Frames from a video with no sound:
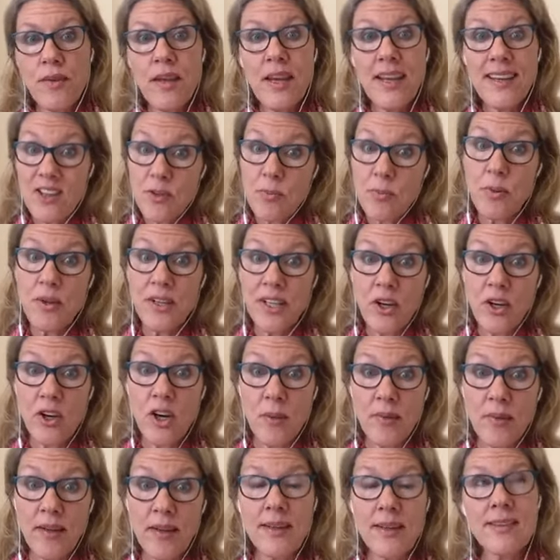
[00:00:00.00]
And it's pretty
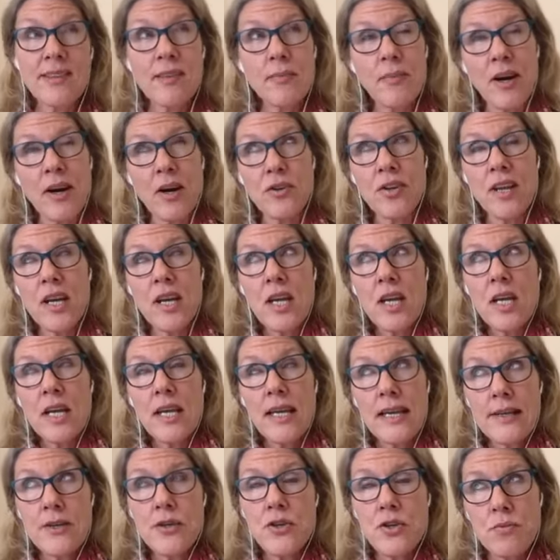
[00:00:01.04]
common. It's
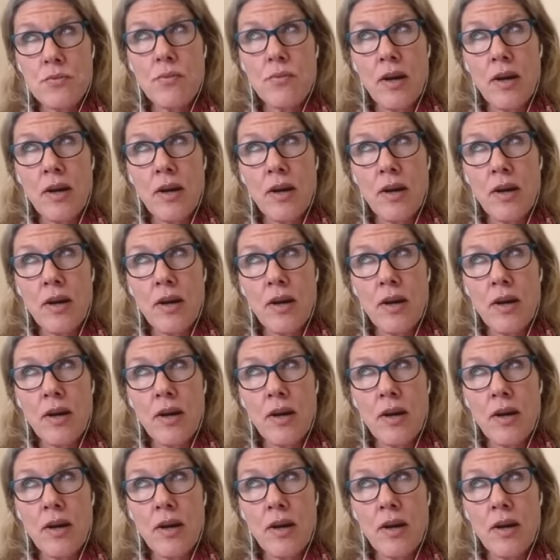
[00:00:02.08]
in